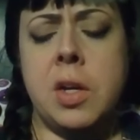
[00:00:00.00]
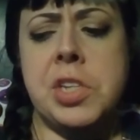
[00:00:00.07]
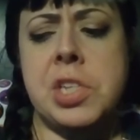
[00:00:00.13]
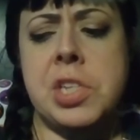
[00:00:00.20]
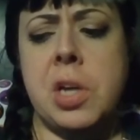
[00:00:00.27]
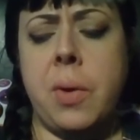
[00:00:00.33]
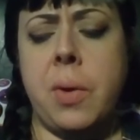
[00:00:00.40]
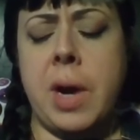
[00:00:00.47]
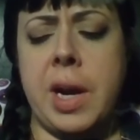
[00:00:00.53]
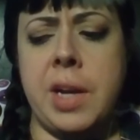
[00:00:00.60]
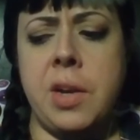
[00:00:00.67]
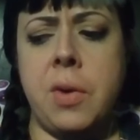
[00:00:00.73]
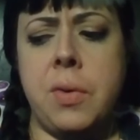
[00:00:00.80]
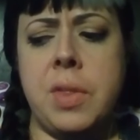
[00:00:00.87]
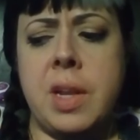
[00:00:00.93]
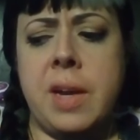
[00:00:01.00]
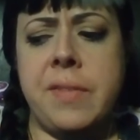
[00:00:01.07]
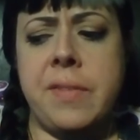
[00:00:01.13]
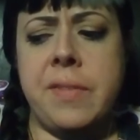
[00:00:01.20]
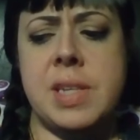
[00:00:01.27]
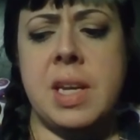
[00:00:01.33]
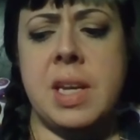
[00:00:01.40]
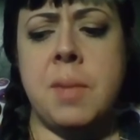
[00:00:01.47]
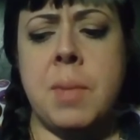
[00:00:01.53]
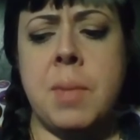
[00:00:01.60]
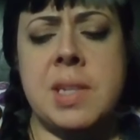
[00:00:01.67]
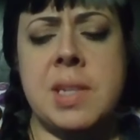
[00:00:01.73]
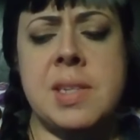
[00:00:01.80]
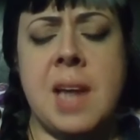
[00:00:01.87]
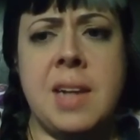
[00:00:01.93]
So I know that I've seen
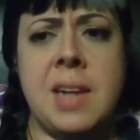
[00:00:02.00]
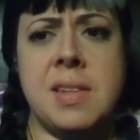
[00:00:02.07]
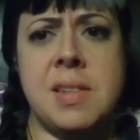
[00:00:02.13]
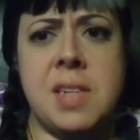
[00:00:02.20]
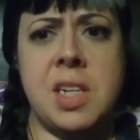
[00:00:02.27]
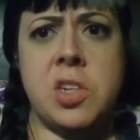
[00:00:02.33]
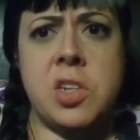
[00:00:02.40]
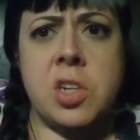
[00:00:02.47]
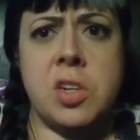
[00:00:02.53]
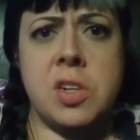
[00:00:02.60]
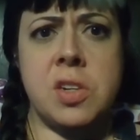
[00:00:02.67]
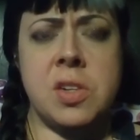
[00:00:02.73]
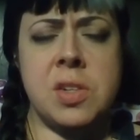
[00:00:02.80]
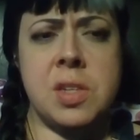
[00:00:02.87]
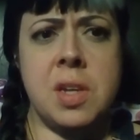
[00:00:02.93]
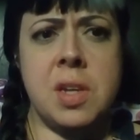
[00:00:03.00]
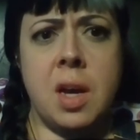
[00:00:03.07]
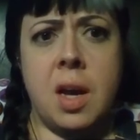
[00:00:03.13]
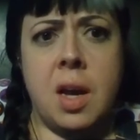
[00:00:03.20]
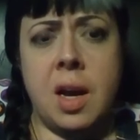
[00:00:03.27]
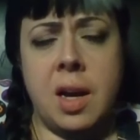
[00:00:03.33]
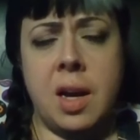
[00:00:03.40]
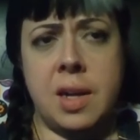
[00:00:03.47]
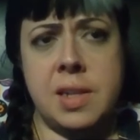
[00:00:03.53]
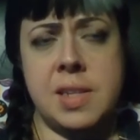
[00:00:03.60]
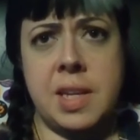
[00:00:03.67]
my science teachers uh,